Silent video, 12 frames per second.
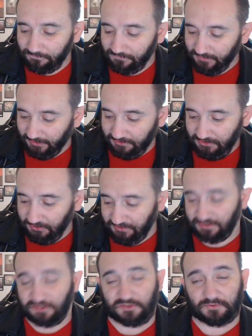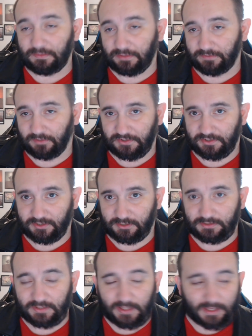This card is extremely versatile,
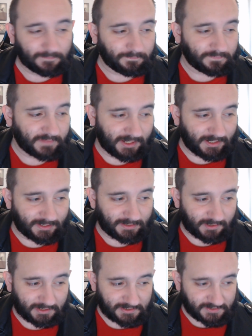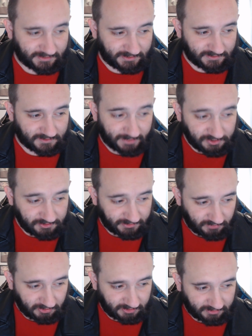and honestly, especially if your
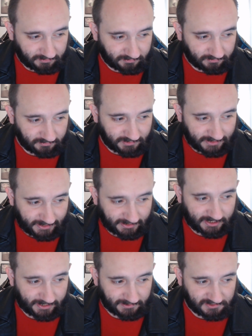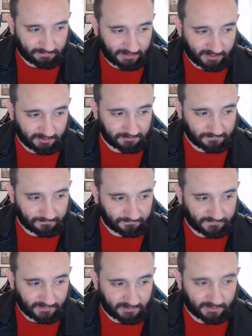deck cares about
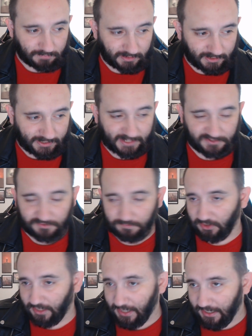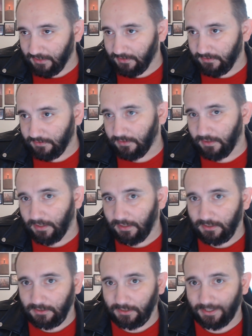them being cast from your hand,
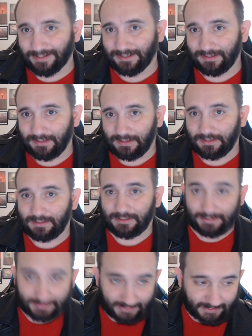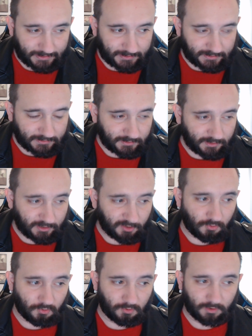like Cadena or